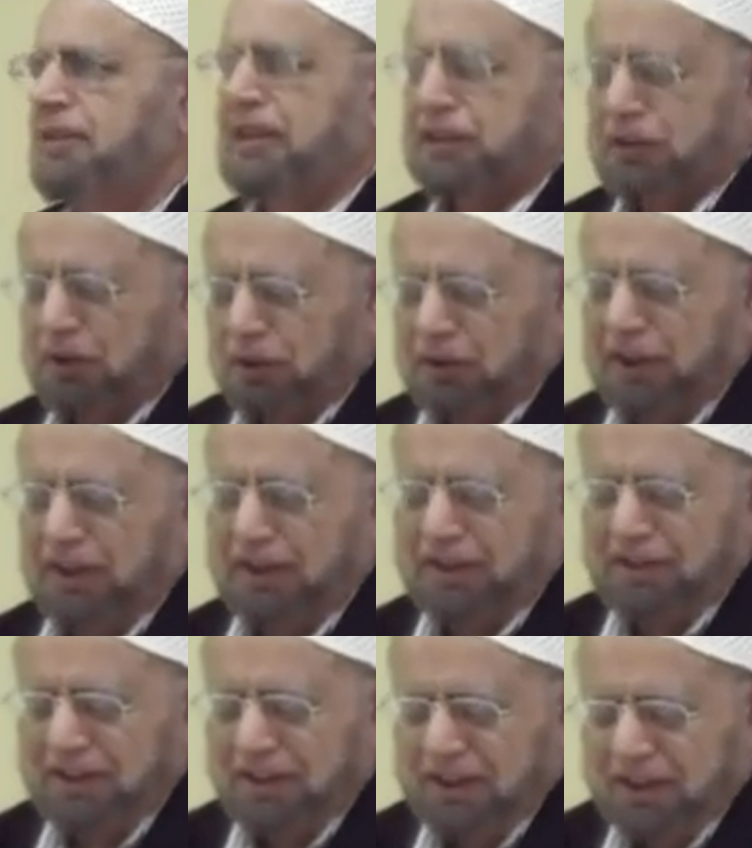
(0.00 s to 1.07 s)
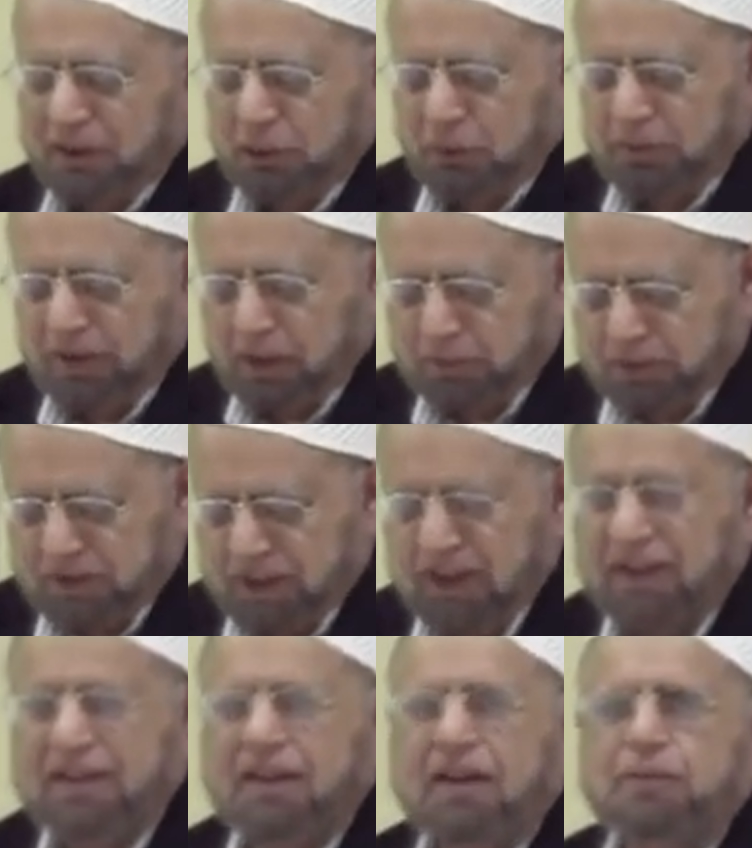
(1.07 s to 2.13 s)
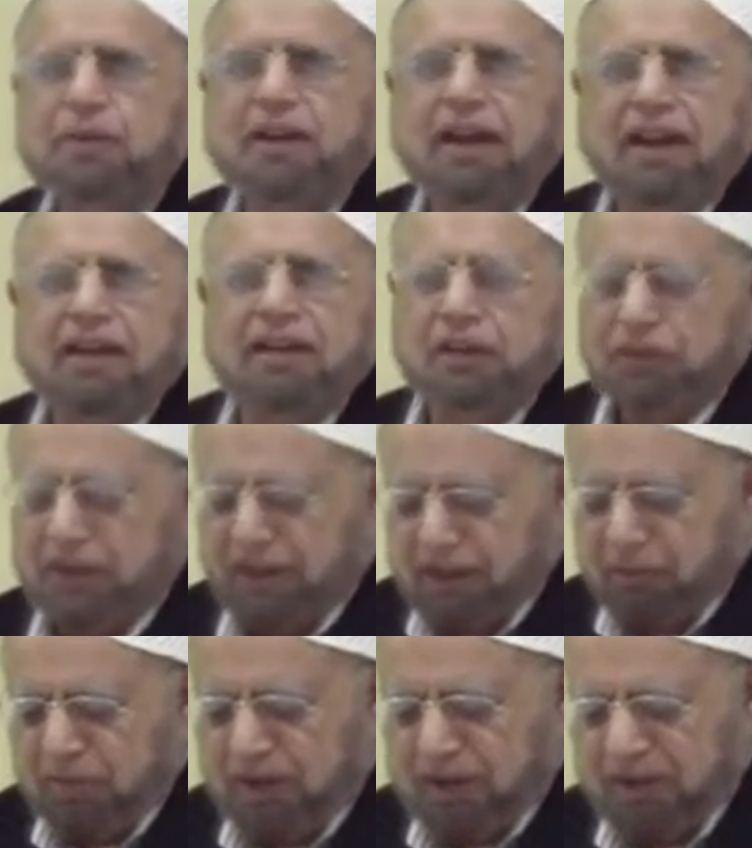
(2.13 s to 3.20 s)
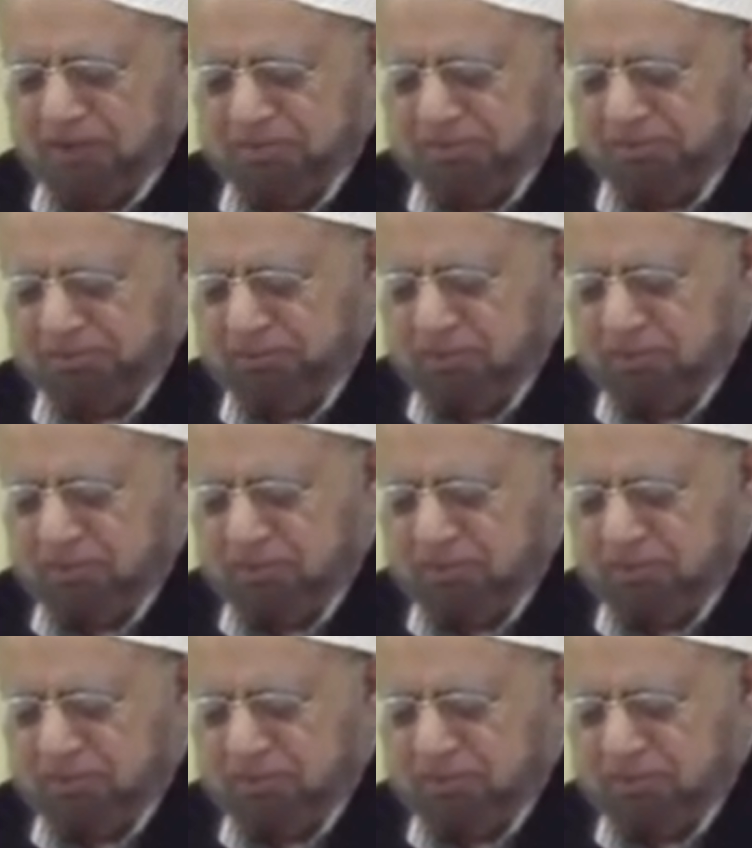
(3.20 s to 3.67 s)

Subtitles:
So there's no need to be upset or be angry with anybody.